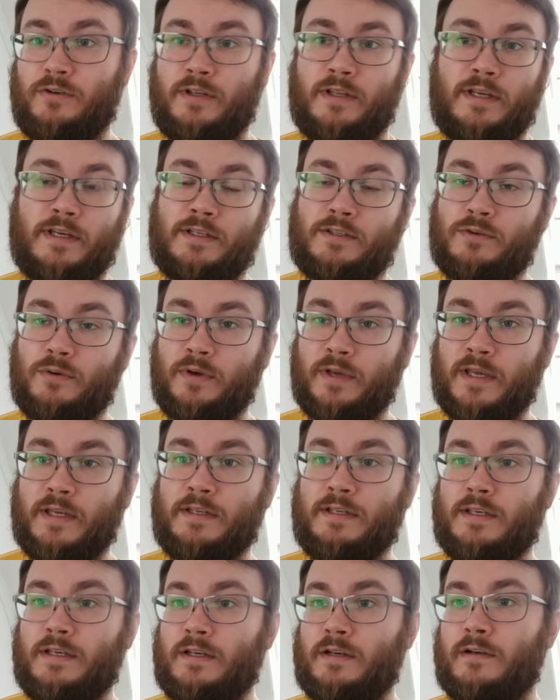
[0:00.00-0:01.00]
that is going
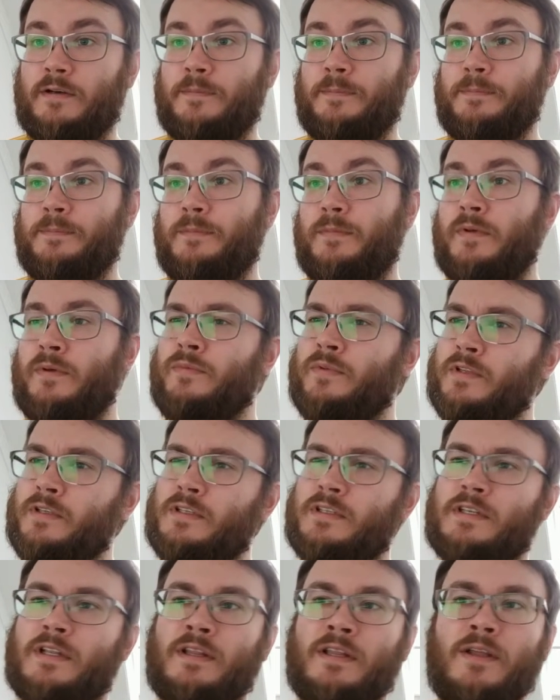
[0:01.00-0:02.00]
into here. And this
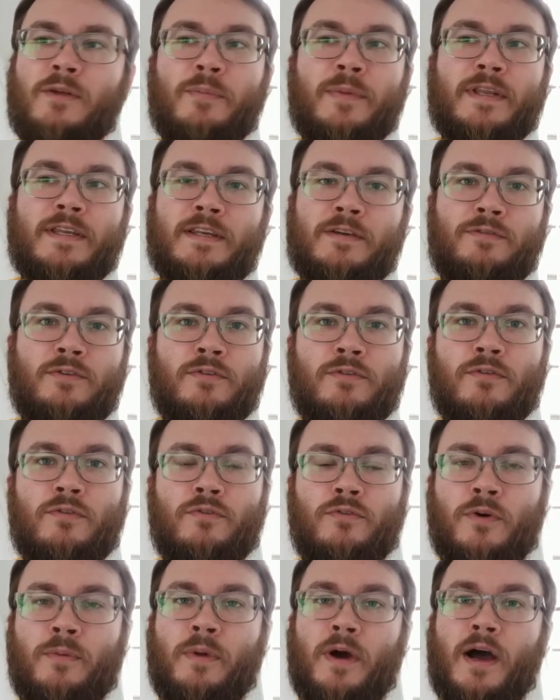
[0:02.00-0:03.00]
is a little bit different
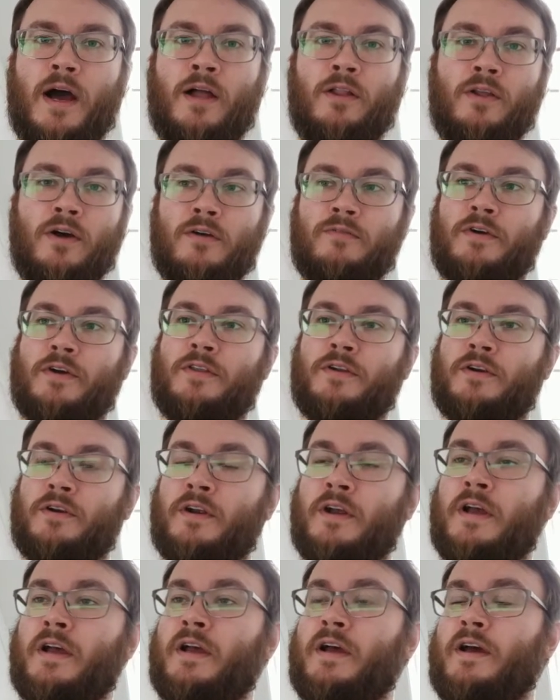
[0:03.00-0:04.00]
from a lot of other
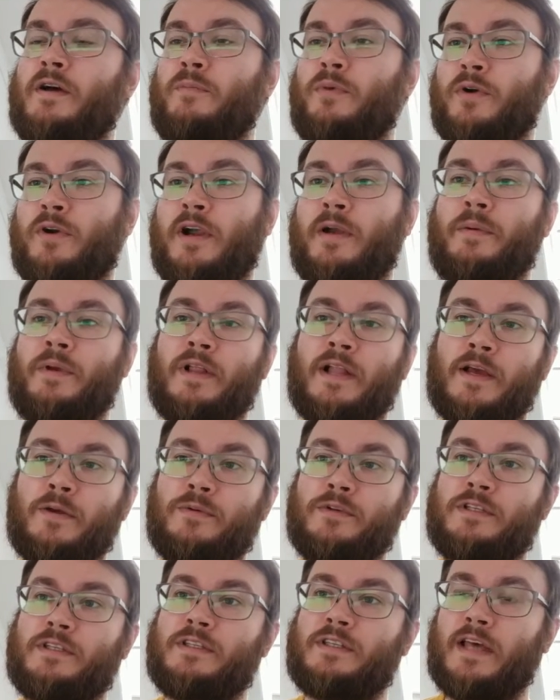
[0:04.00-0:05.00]
programming
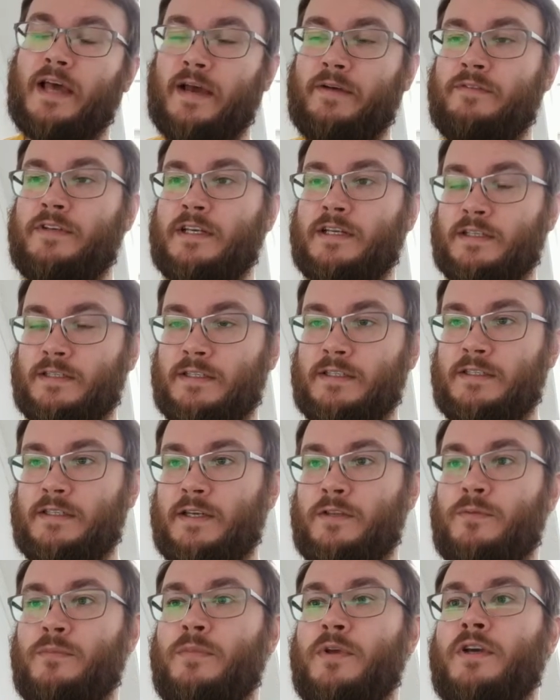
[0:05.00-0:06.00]
languages that have dicts
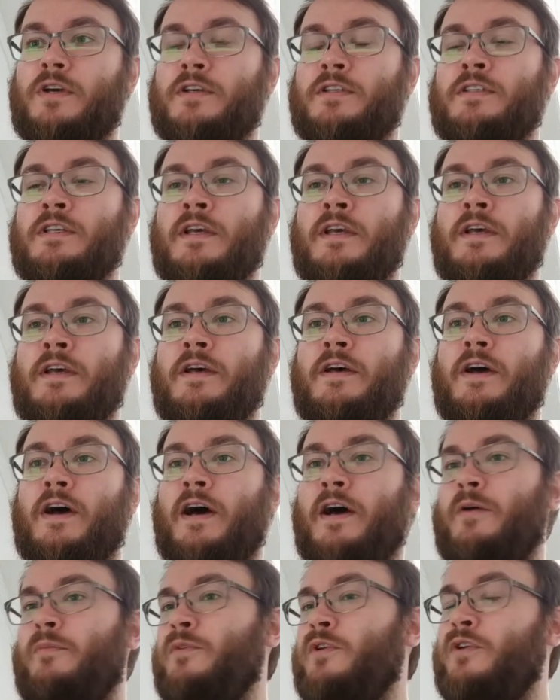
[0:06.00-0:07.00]
inside them, because
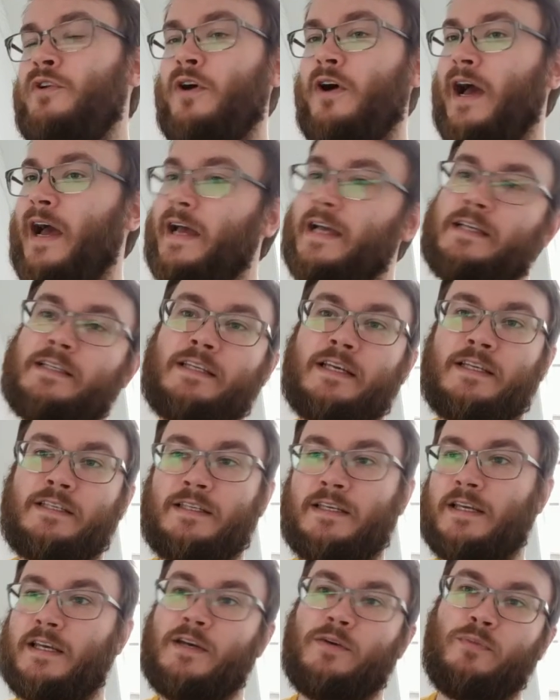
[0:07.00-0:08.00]
you're not
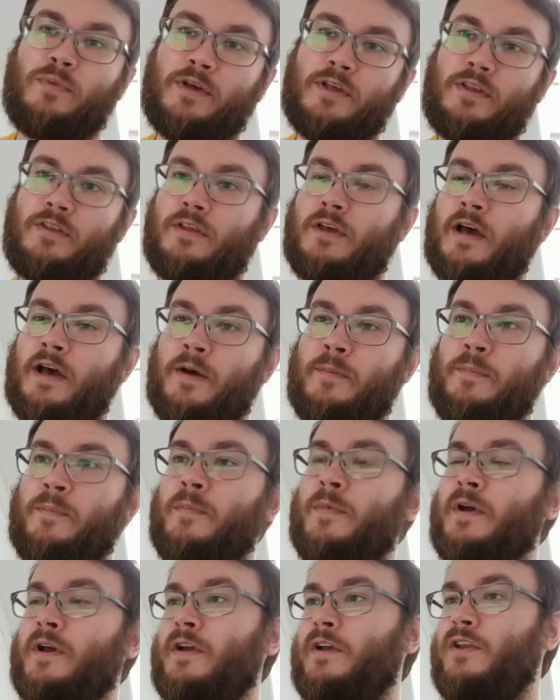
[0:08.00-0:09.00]
accessing it with an
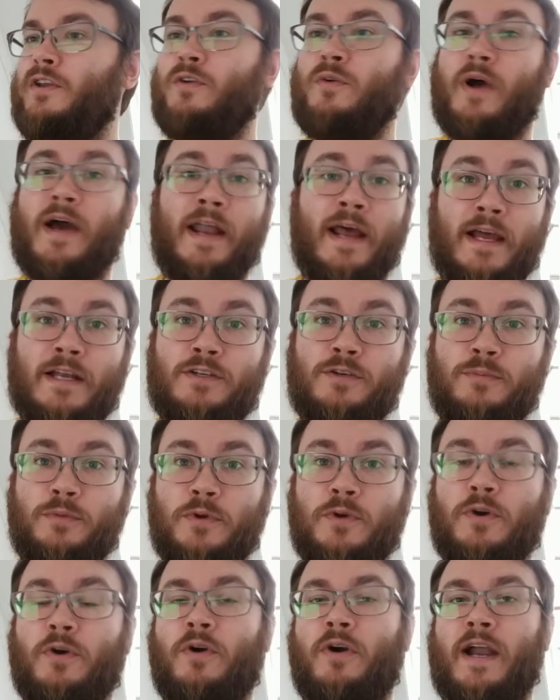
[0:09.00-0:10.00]

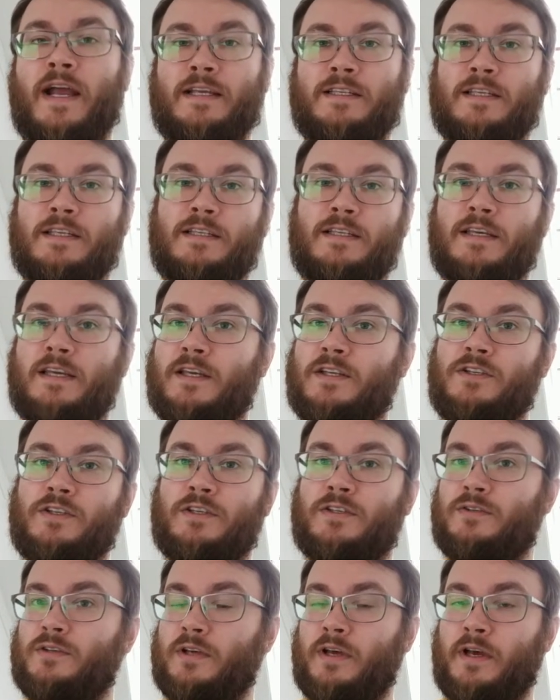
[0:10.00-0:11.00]
attribute or accessing it just